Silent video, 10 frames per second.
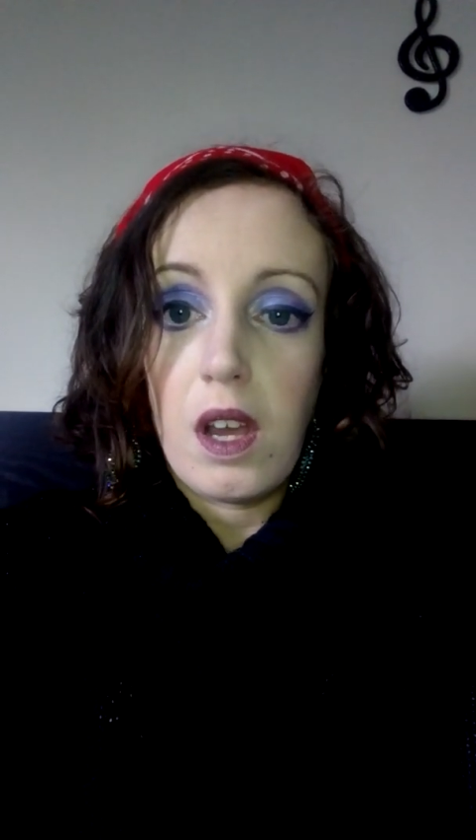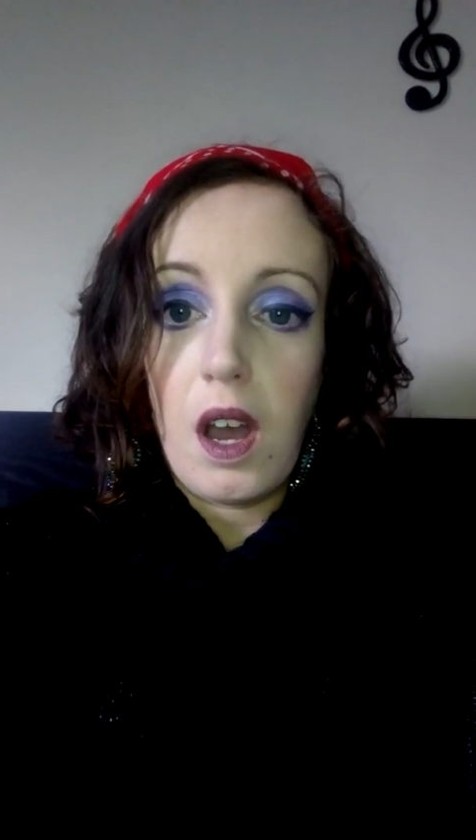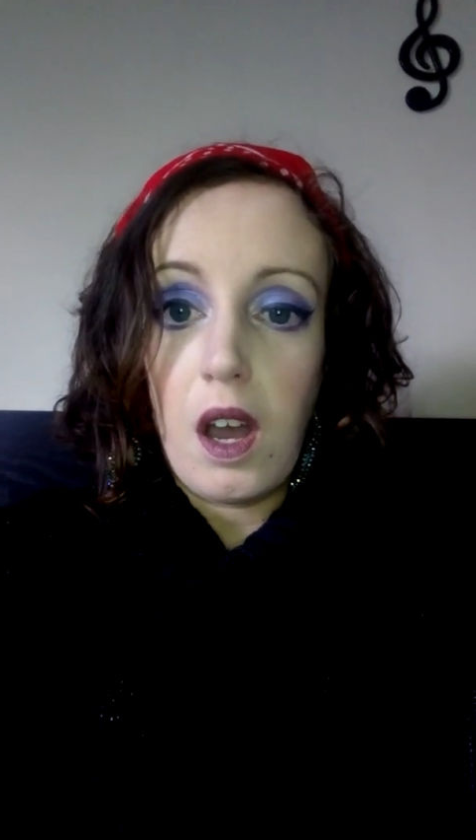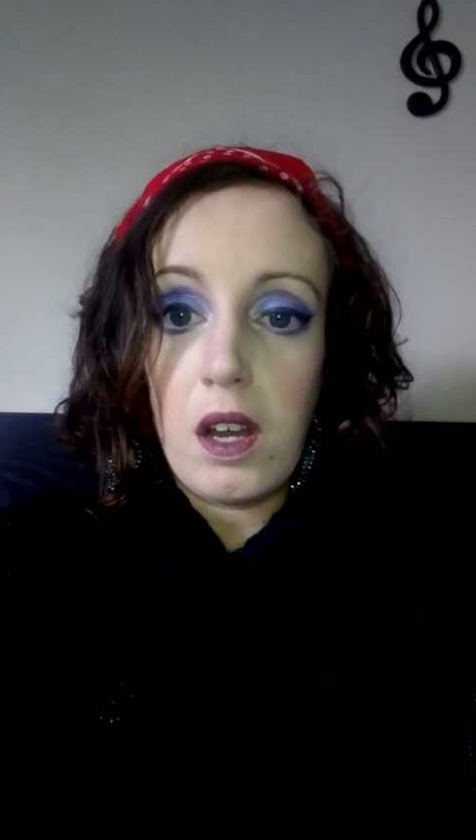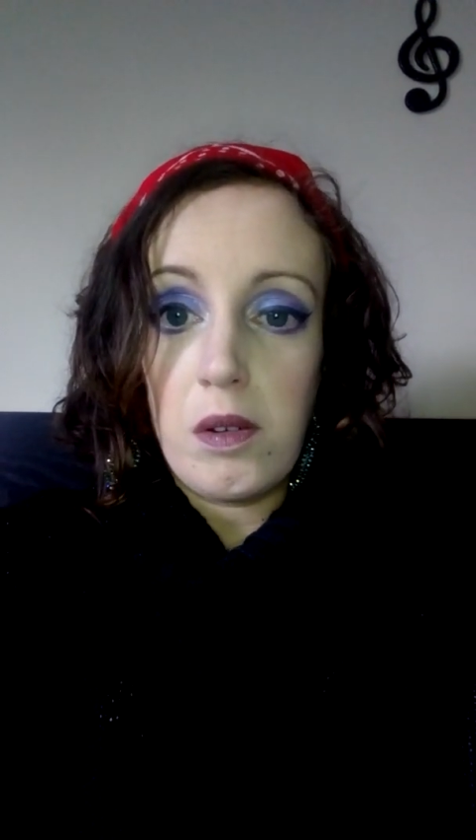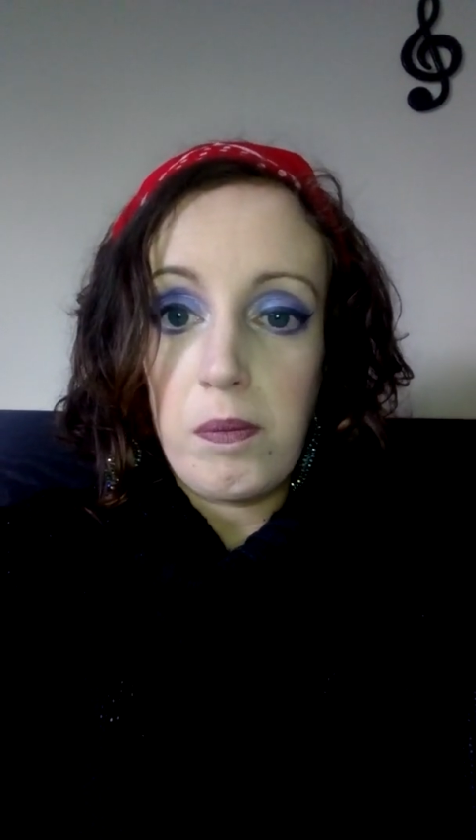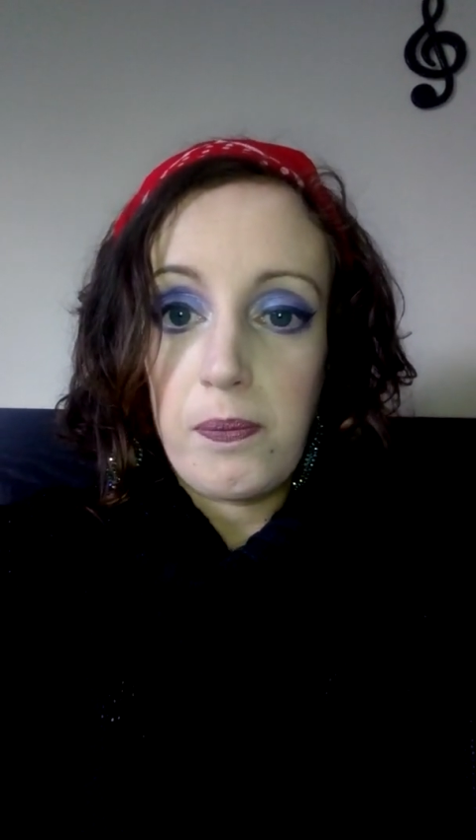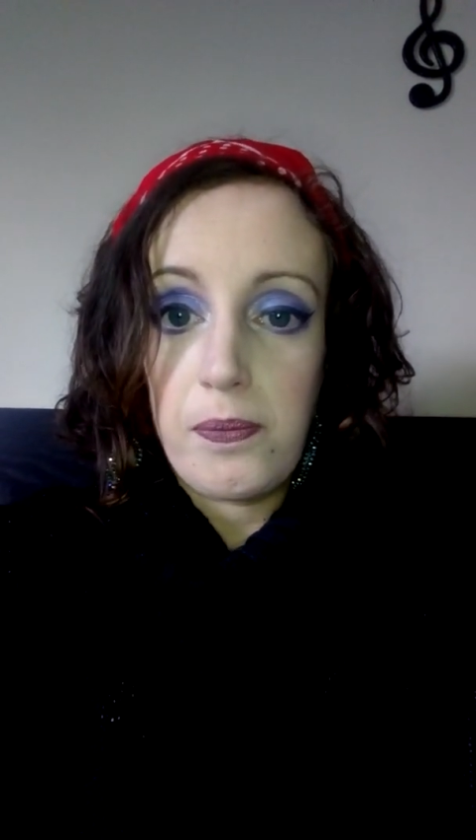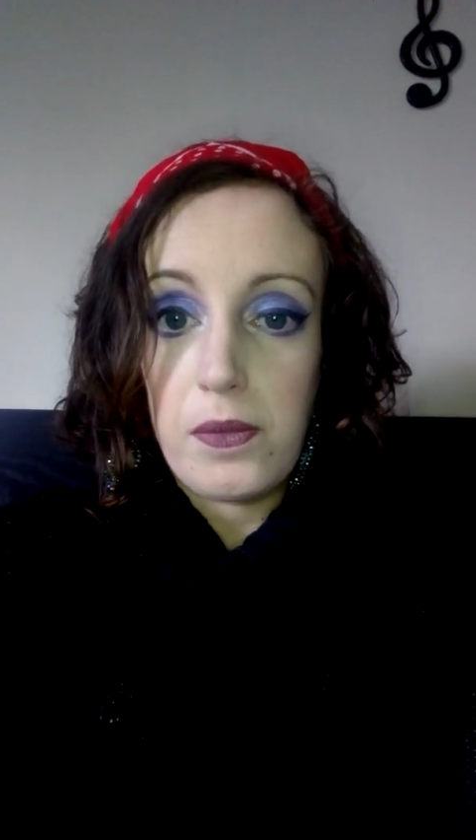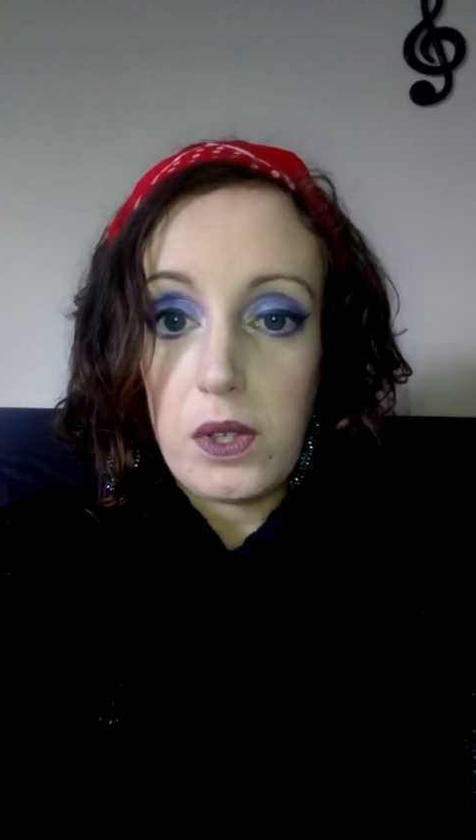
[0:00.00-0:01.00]

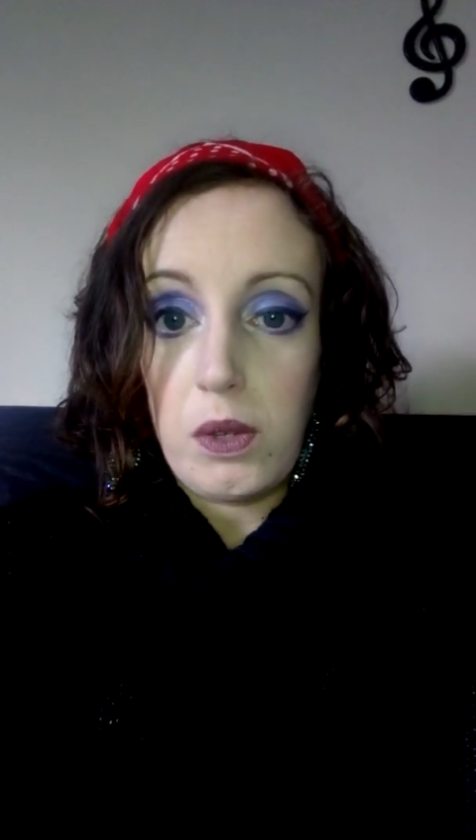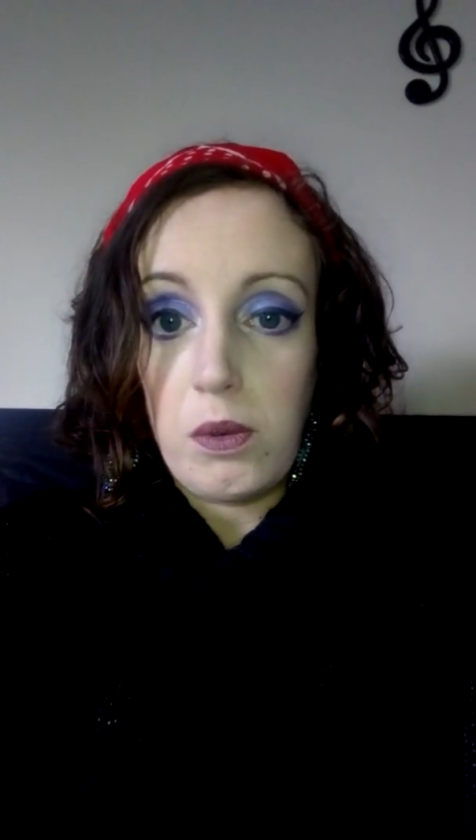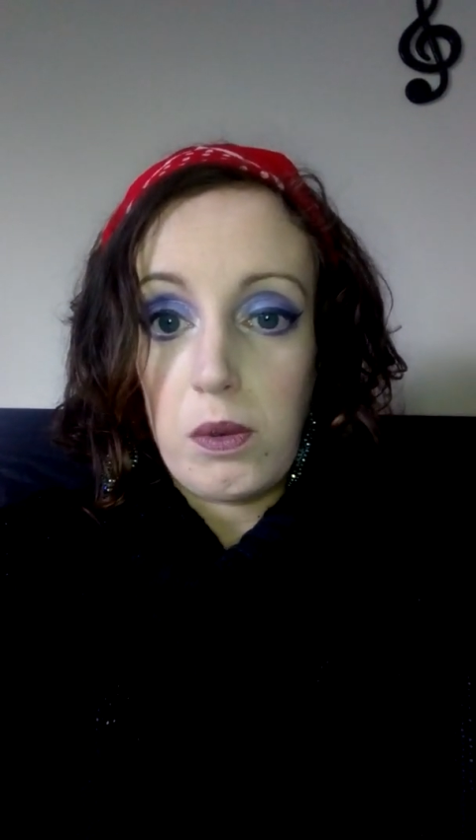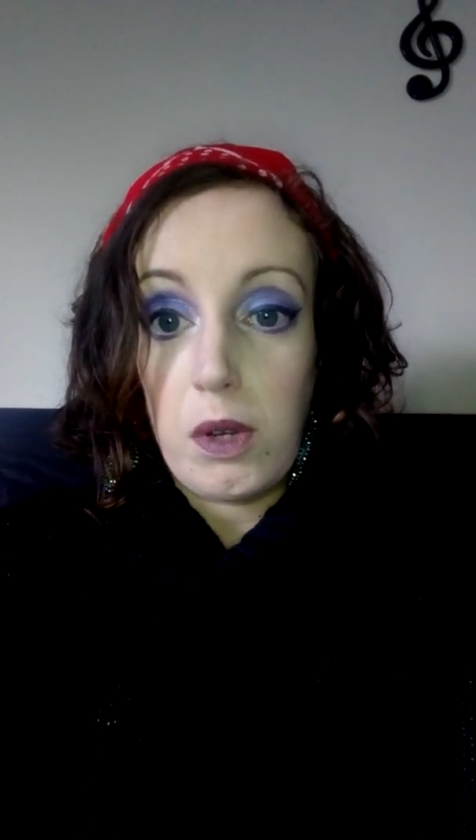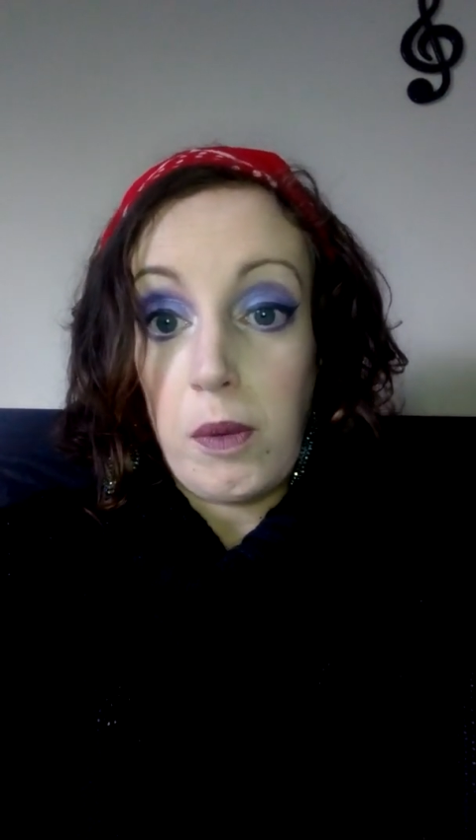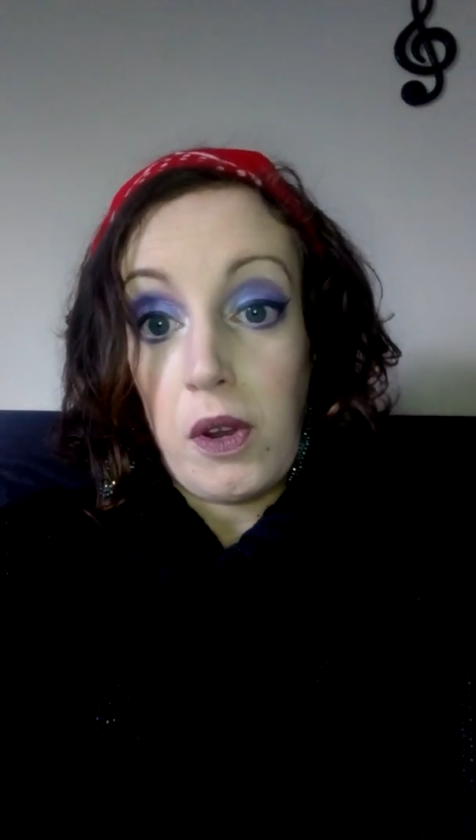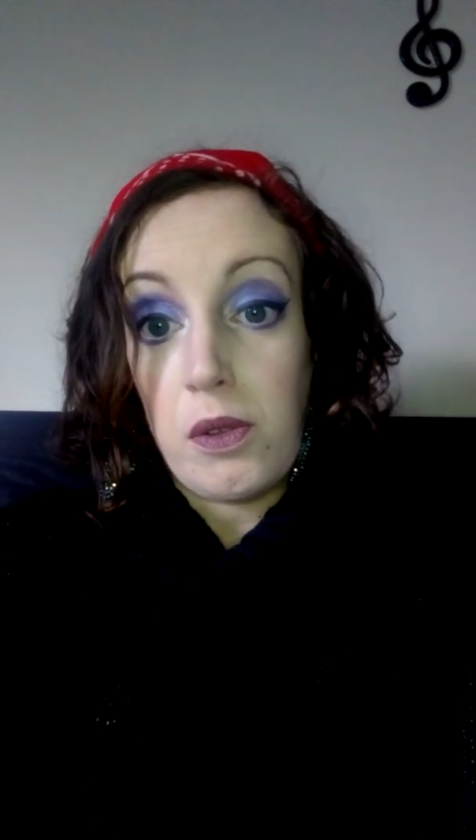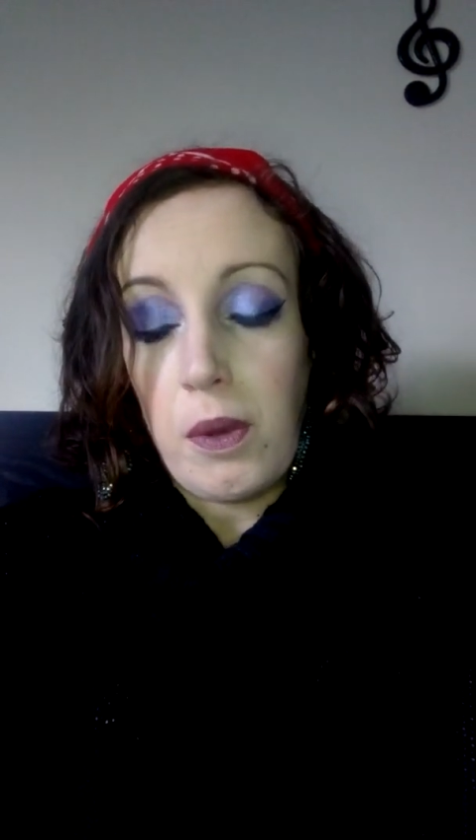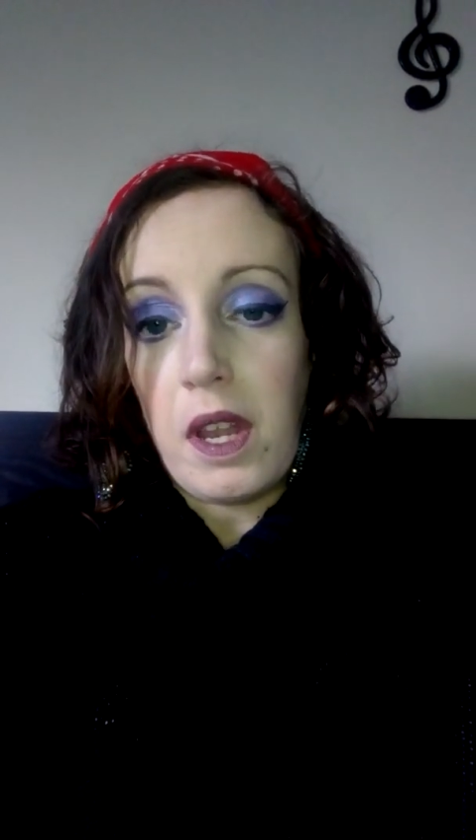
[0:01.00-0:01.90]
to come on as well.